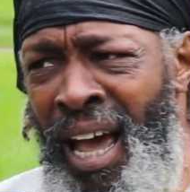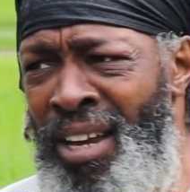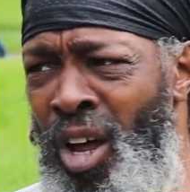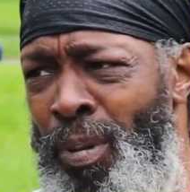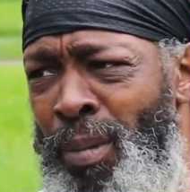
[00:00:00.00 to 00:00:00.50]
A
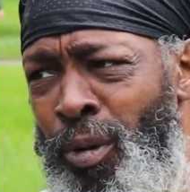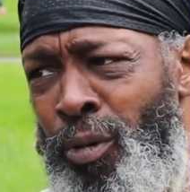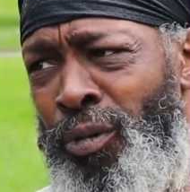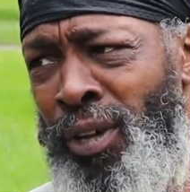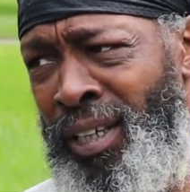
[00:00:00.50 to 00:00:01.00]
lot of people
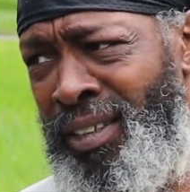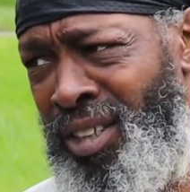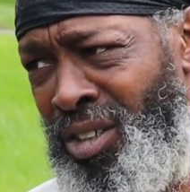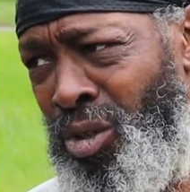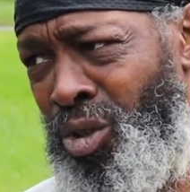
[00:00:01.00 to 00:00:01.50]
think
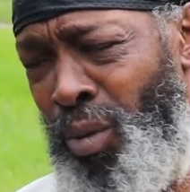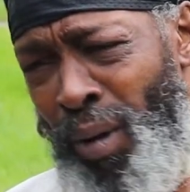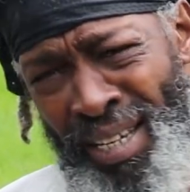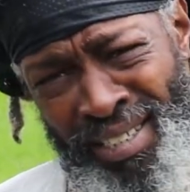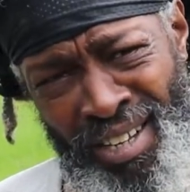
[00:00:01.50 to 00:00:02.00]
do
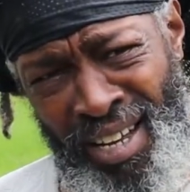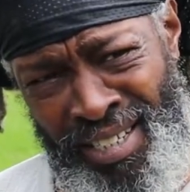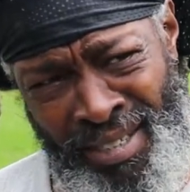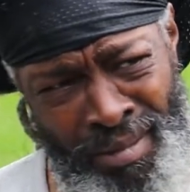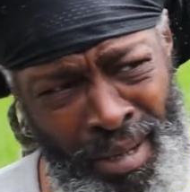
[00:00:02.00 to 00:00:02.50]
exercise and
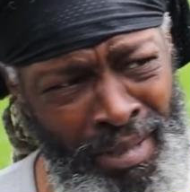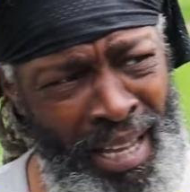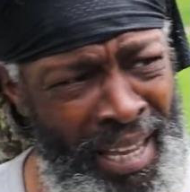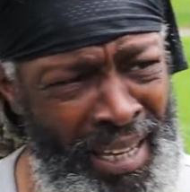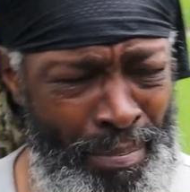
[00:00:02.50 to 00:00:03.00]
sometimes
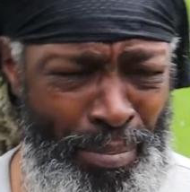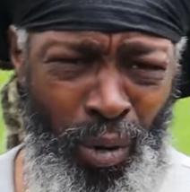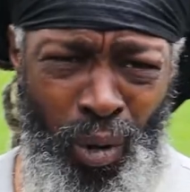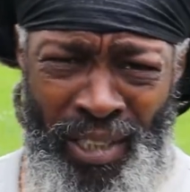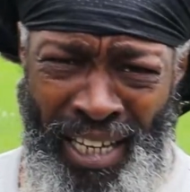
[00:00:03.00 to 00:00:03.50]
they get
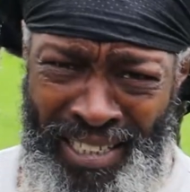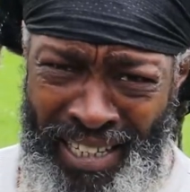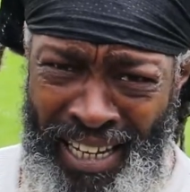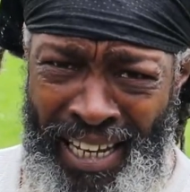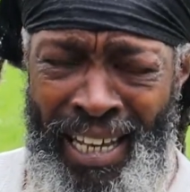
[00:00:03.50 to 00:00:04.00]
bored easily.